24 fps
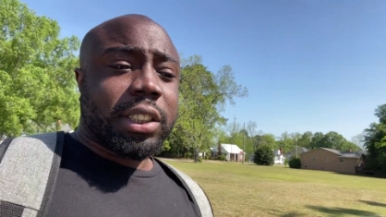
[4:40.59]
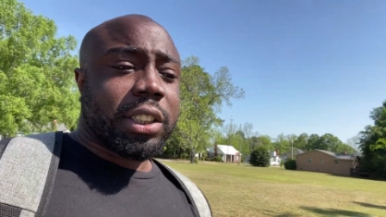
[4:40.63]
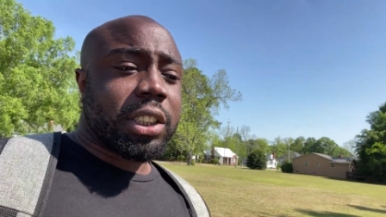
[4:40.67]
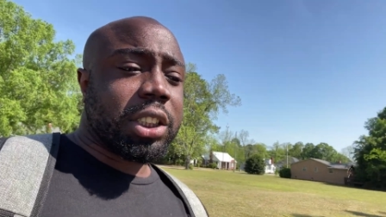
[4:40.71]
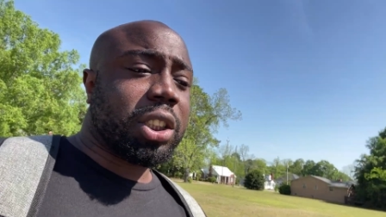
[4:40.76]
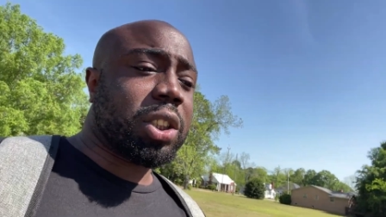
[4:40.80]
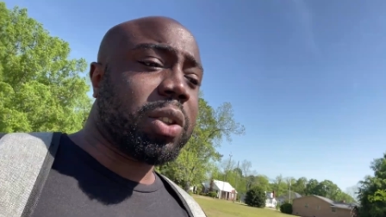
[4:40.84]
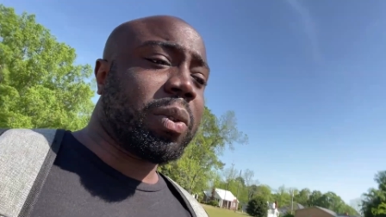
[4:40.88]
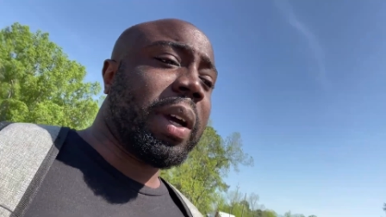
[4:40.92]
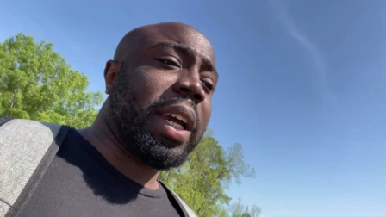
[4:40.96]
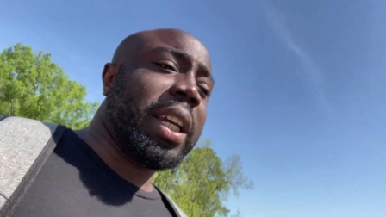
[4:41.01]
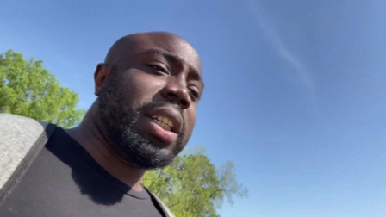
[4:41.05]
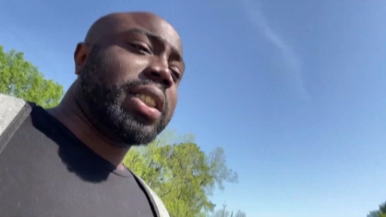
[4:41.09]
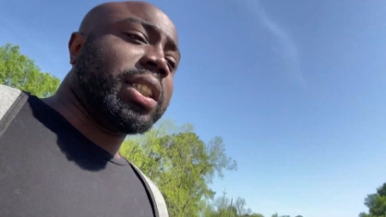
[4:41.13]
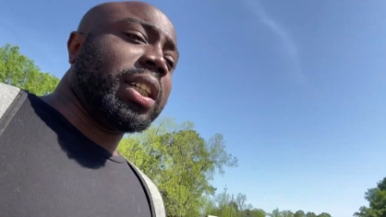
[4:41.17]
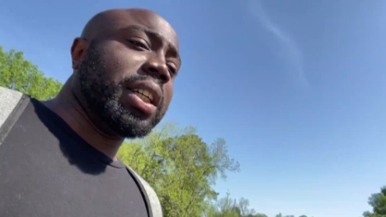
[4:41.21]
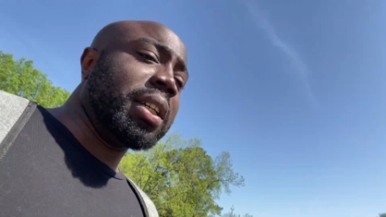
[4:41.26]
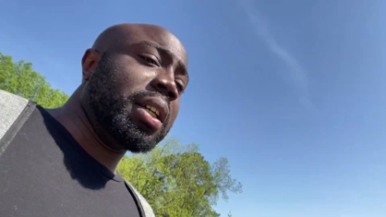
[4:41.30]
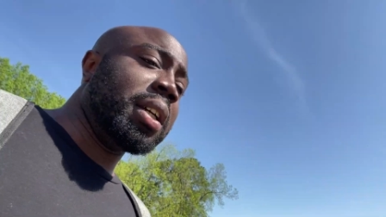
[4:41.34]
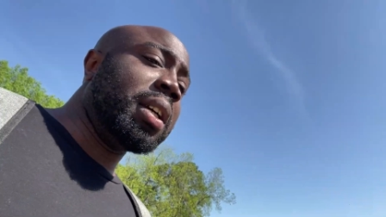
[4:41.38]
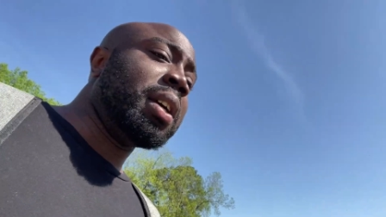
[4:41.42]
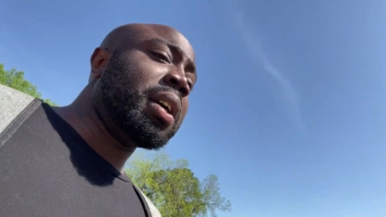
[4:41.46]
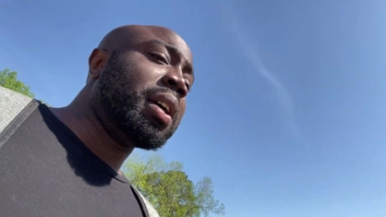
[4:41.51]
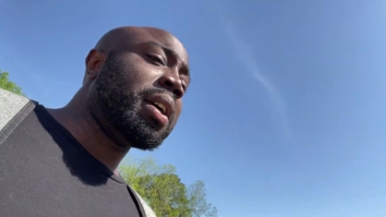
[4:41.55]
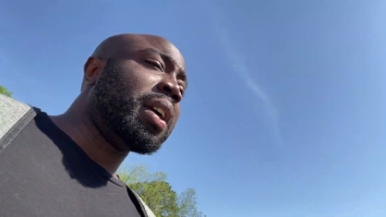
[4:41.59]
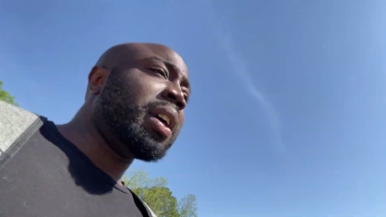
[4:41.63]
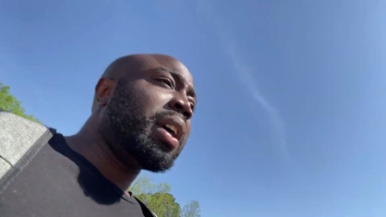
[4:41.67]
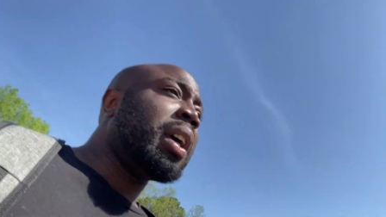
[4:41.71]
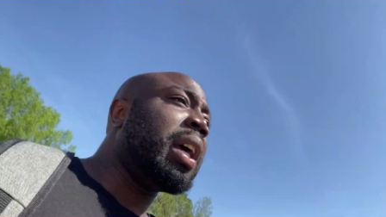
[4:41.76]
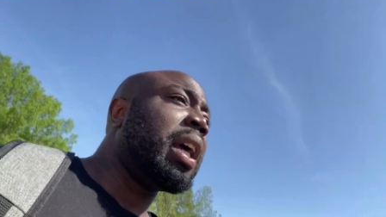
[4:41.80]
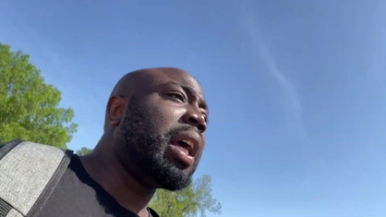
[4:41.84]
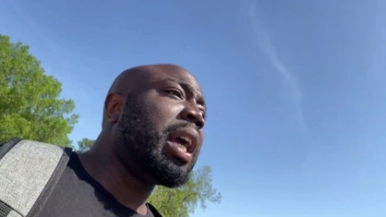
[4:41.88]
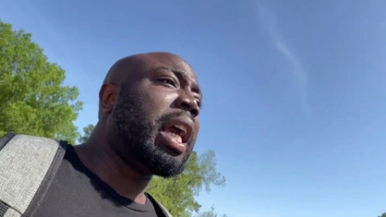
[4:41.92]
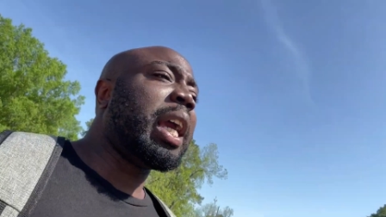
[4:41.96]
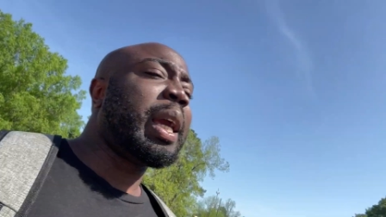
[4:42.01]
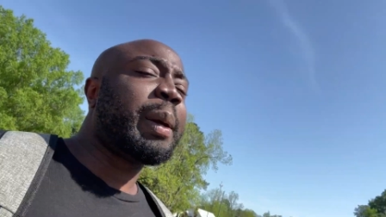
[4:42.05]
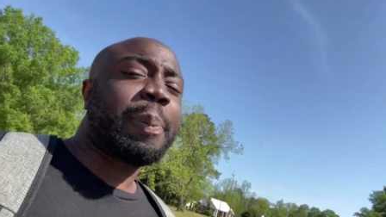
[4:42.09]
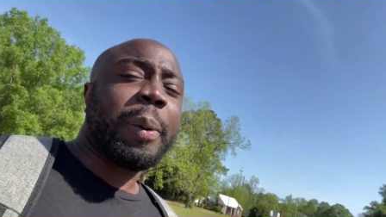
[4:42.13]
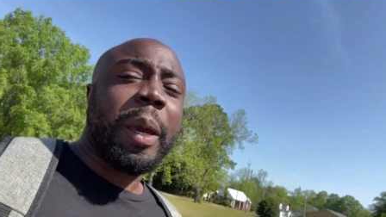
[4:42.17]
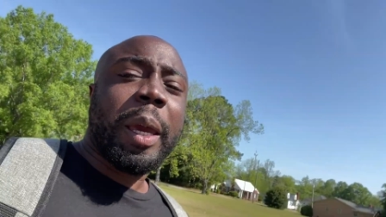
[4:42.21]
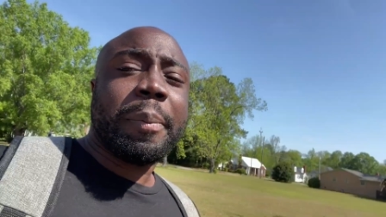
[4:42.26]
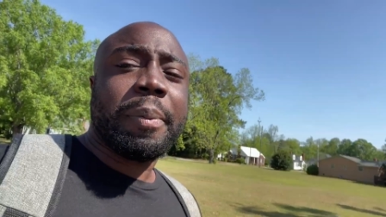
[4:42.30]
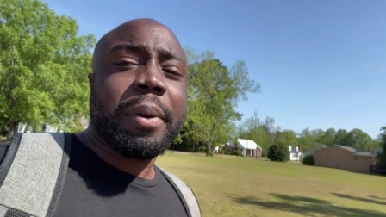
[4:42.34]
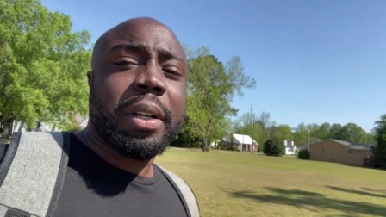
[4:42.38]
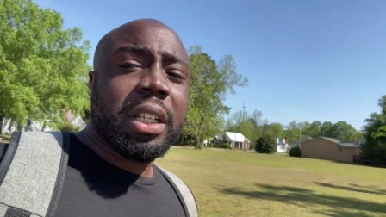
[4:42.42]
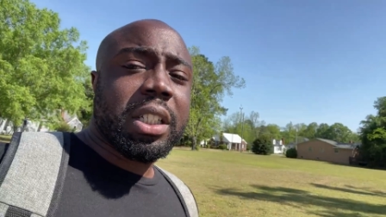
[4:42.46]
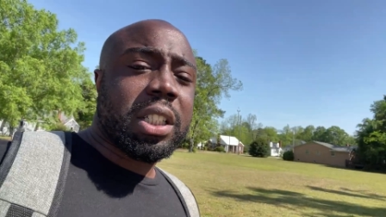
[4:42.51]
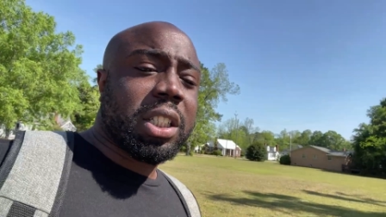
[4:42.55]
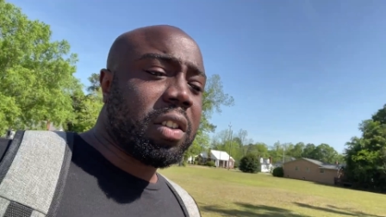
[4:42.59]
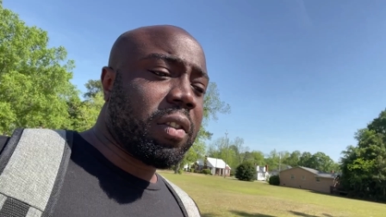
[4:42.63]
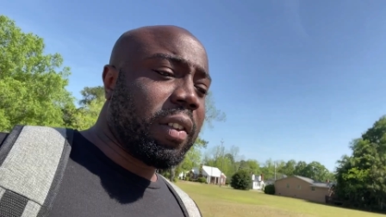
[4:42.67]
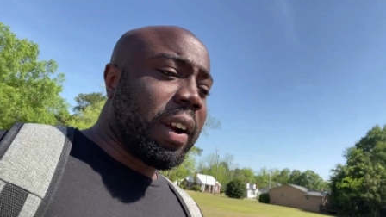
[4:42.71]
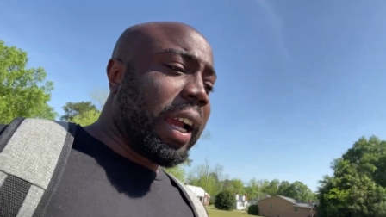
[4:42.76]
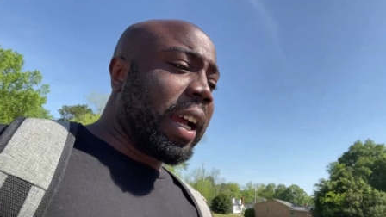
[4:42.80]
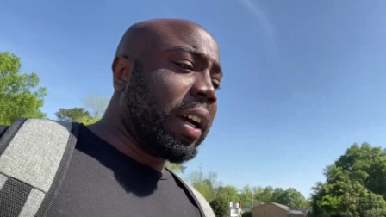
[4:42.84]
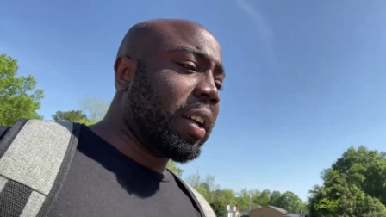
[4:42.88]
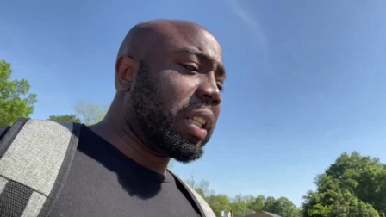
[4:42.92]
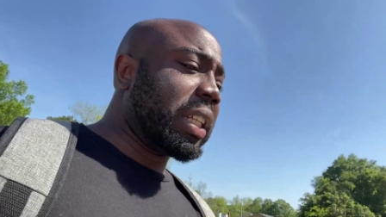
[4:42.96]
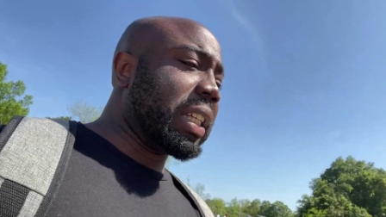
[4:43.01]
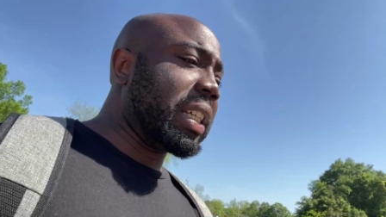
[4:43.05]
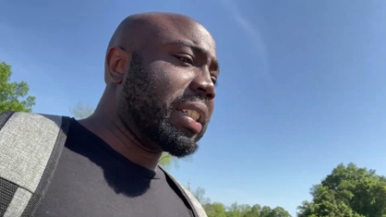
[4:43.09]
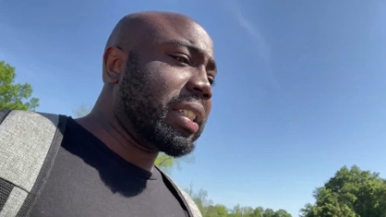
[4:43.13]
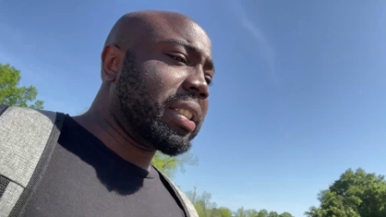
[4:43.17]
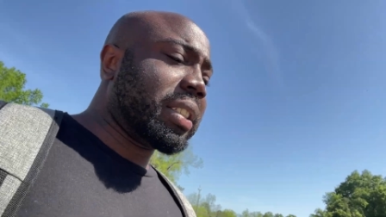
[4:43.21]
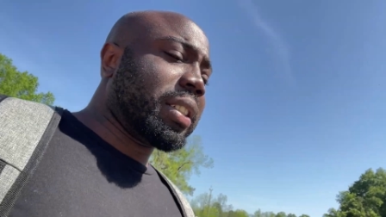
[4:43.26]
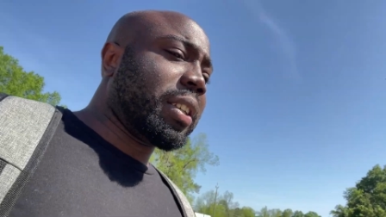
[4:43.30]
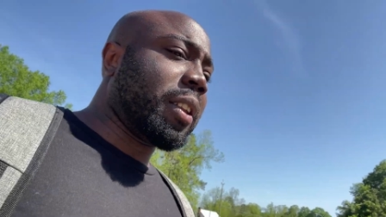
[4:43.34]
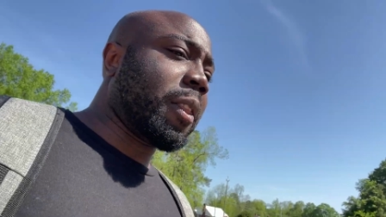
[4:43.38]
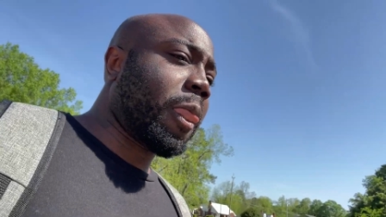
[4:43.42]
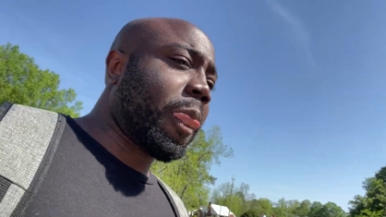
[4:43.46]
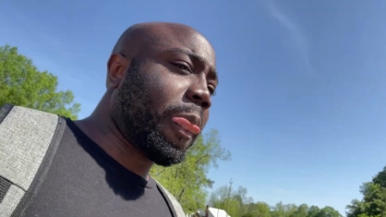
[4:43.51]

situation. He peeping the surroundings.